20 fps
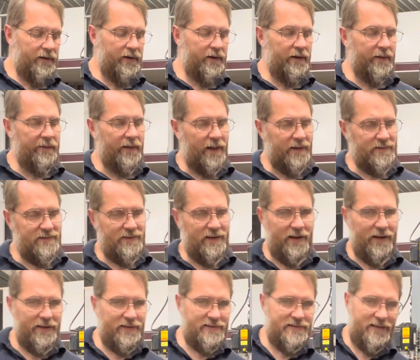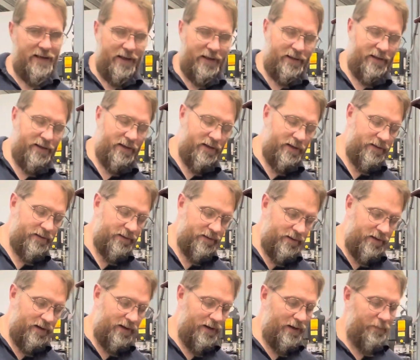And that's not exactly
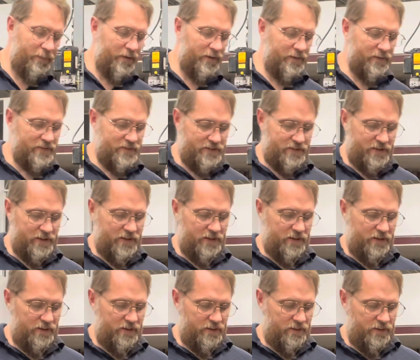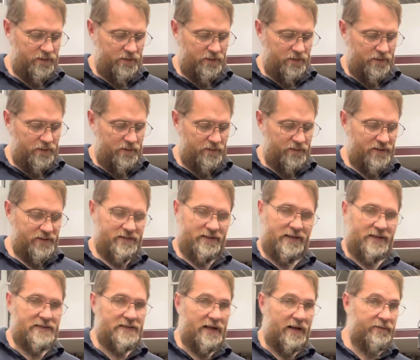uncommon to see these
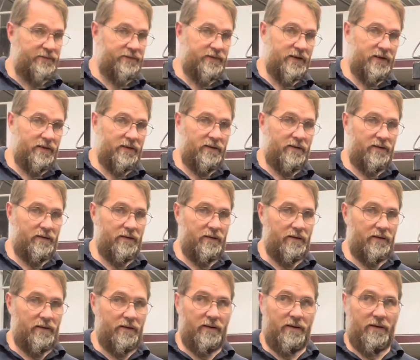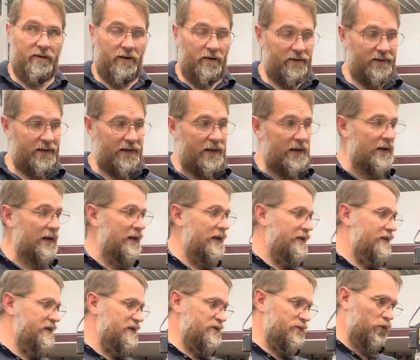things not fit on any
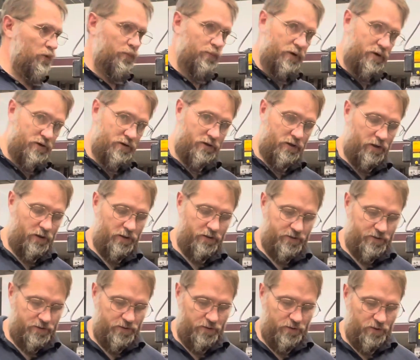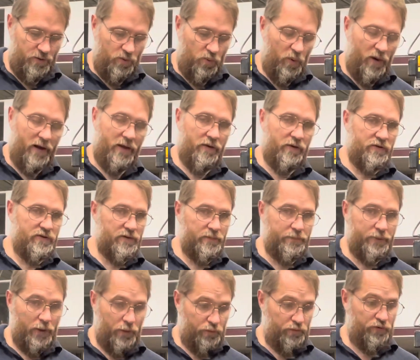of these old British cars the way they're
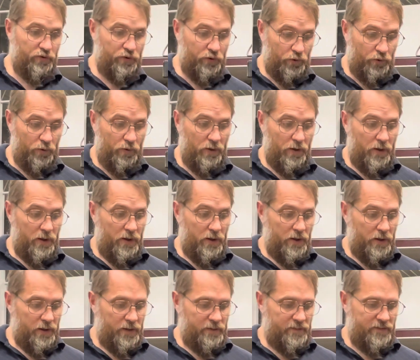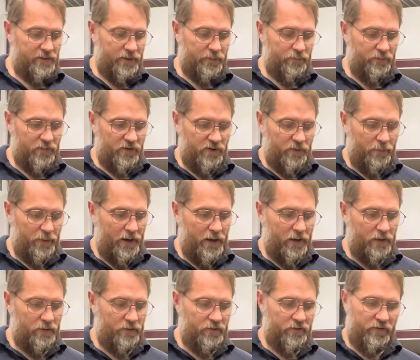supposed to. It seems the
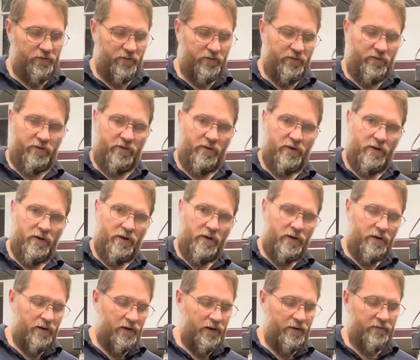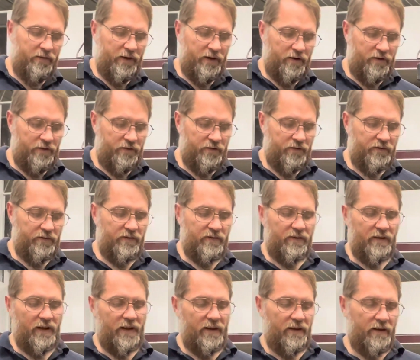patterns and everything are just
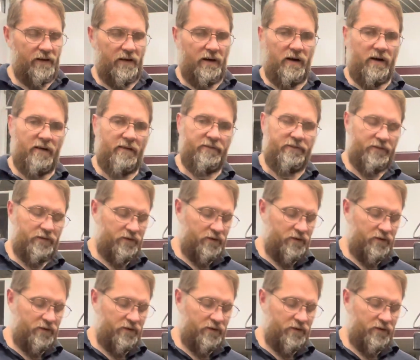slightly off,